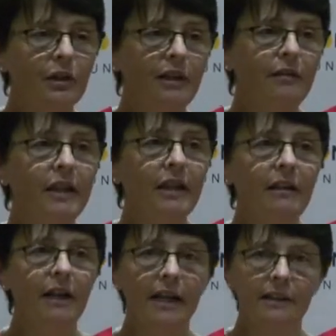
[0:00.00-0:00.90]
Good
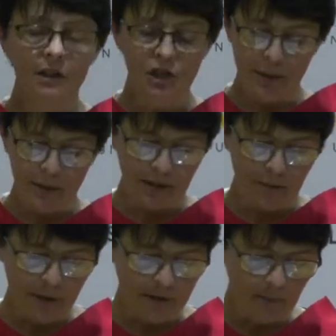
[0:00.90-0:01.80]
evening, ladies and
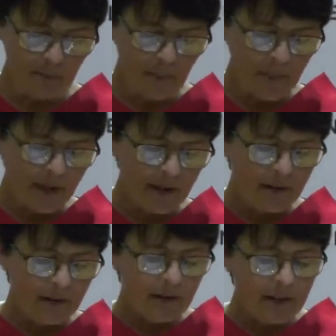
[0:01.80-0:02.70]
gentlemen.
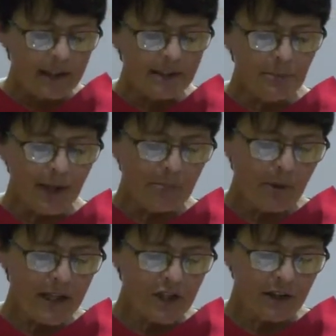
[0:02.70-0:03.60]
It is my
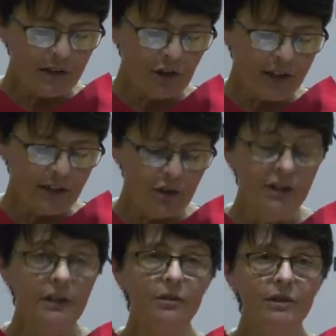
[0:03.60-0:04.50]
pleasure to
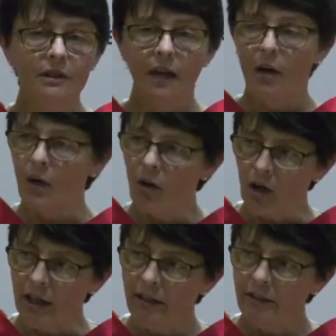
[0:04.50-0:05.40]
introduce our
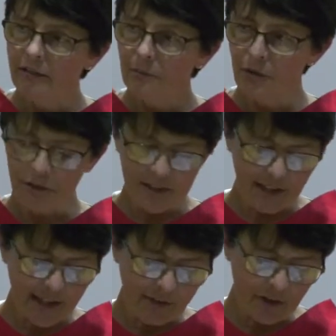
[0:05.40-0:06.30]
colleague,
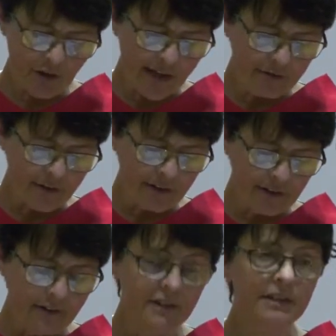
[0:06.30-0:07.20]
Professor Gerrit
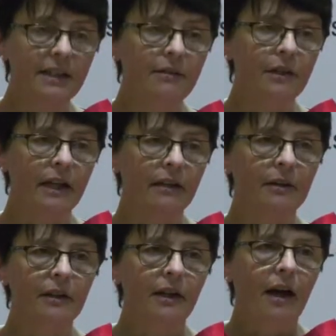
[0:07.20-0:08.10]
Crafford, this evening.
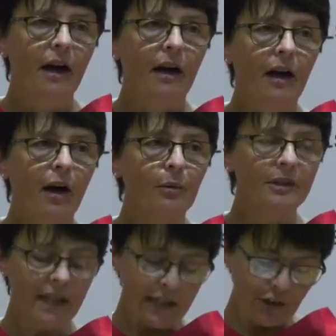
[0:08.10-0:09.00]
I will
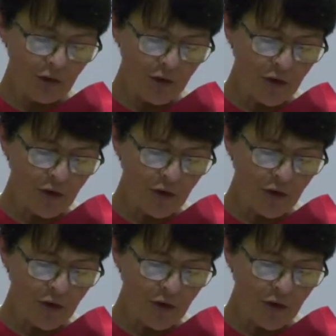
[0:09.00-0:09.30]
take you